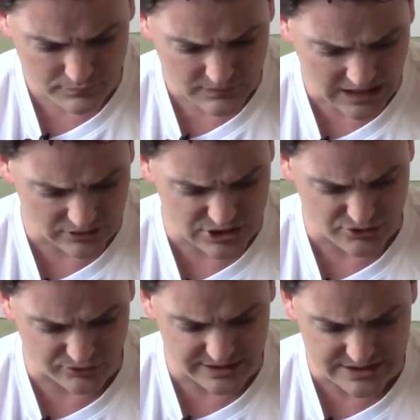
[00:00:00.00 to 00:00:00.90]
I'll just
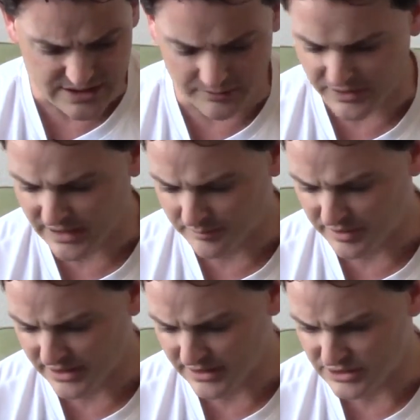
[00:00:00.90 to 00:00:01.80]
read something on
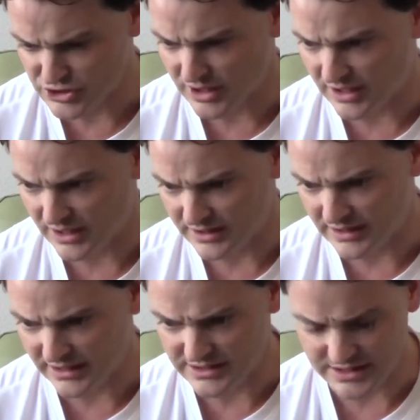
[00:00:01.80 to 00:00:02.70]
page
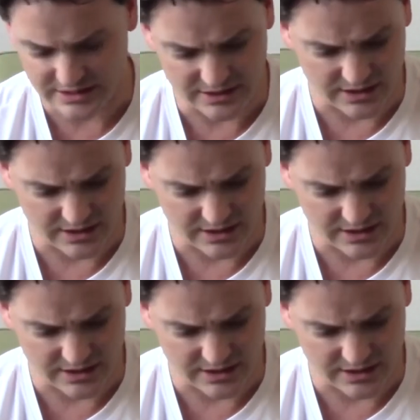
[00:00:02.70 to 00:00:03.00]
90.